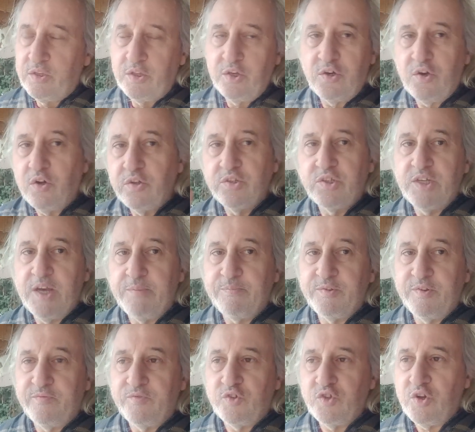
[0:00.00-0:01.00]

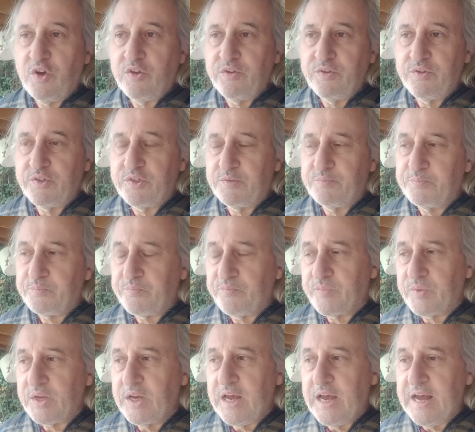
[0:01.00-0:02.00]
concept of chance,
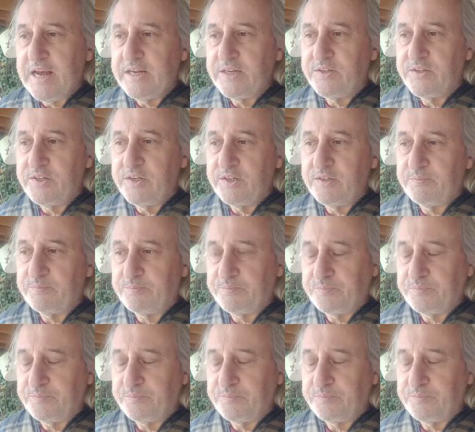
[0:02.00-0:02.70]
and that,